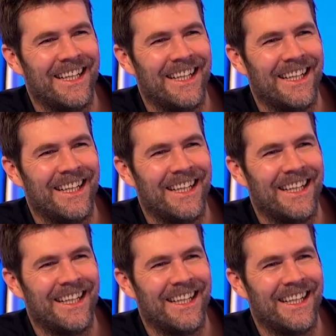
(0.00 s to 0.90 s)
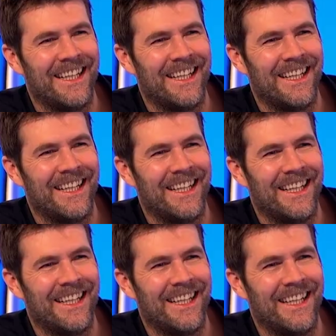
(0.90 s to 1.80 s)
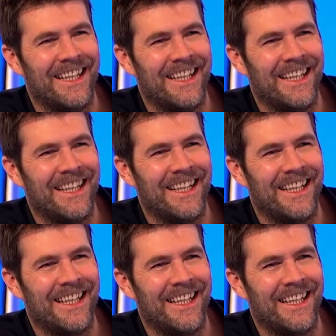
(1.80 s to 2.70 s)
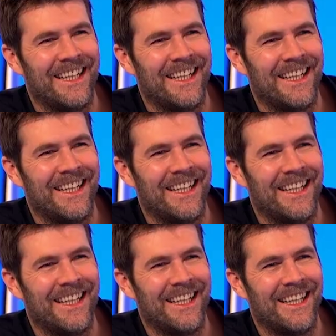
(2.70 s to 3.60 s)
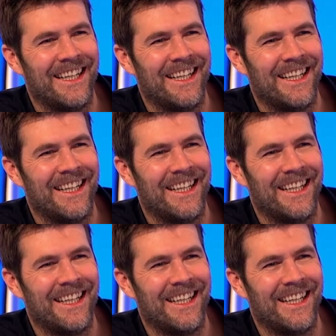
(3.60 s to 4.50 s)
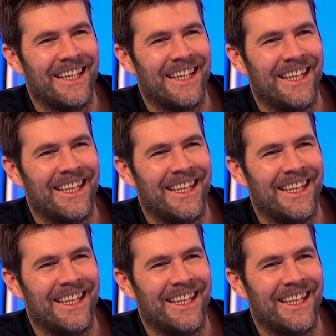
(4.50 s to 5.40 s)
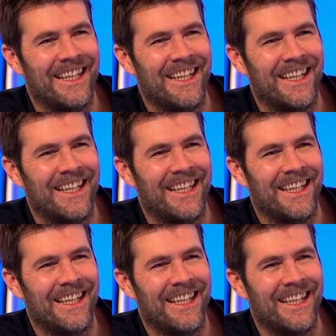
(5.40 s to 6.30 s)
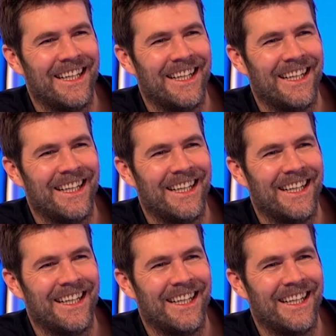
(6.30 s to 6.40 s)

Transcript: No words are spoken by the person on screen.